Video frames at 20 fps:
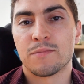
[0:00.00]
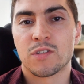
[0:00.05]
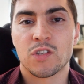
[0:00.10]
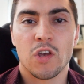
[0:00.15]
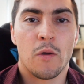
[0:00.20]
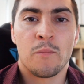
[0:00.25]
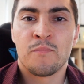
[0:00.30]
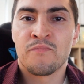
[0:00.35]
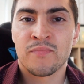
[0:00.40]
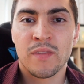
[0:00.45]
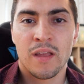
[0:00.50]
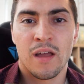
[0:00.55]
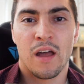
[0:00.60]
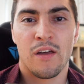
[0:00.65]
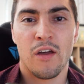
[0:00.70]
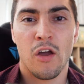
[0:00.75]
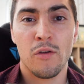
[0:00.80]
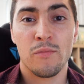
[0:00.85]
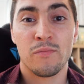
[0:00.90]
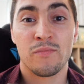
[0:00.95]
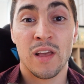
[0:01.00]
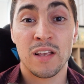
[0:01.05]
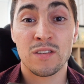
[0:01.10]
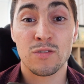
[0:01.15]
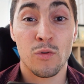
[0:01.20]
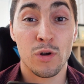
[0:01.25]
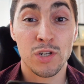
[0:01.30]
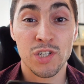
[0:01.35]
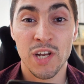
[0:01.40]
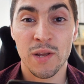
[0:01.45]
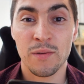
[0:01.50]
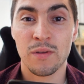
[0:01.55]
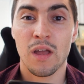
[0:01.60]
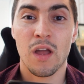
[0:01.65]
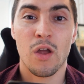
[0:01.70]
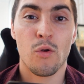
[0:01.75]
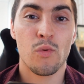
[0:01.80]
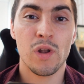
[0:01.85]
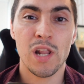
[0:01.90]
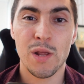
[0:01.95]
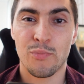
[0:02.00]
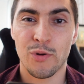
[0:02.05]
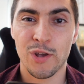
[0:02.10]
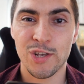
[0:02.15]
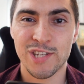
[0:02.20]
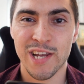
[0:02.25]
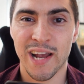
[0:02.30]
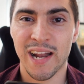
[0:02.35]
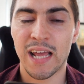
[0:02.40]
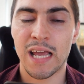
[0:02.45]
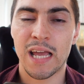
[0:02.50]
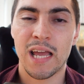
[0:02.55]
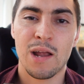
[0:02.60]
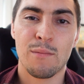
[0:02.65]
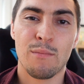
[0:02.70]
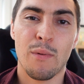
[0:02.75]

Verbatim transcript: So Hey, thanks for watching, really appreciate it.